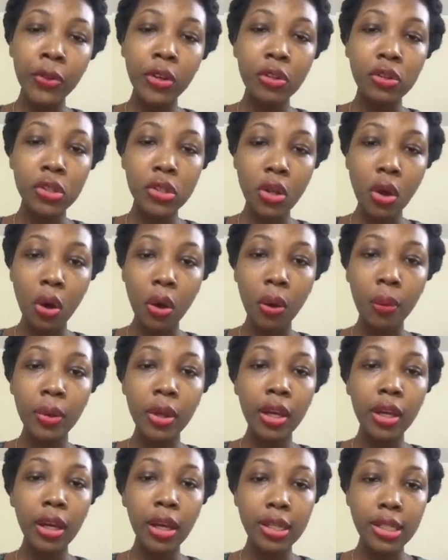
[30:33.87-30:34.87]
So
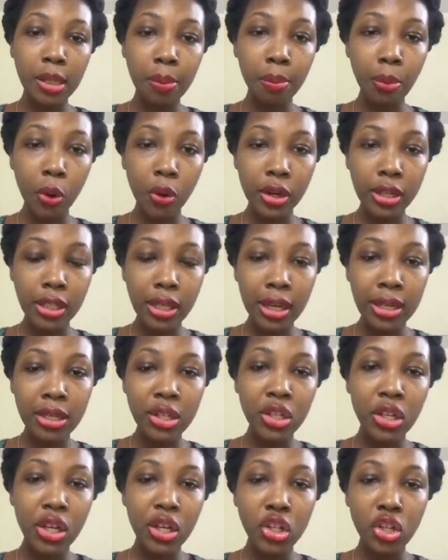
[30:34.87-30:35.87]
it's
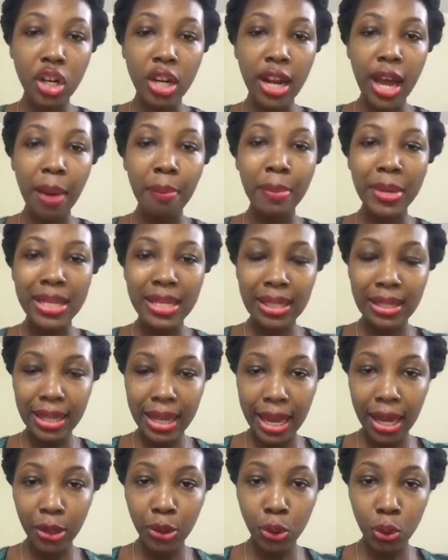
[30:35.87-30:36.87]
important to not
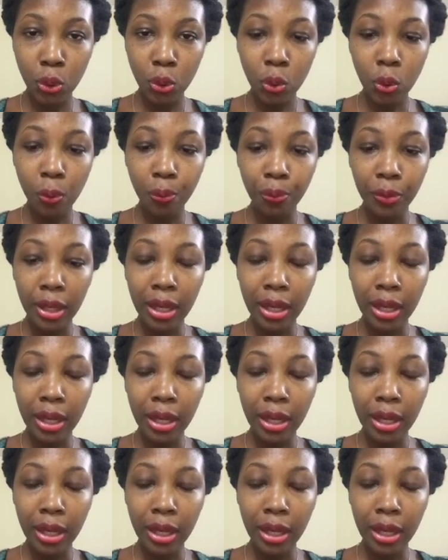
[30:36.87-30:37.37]
mistake too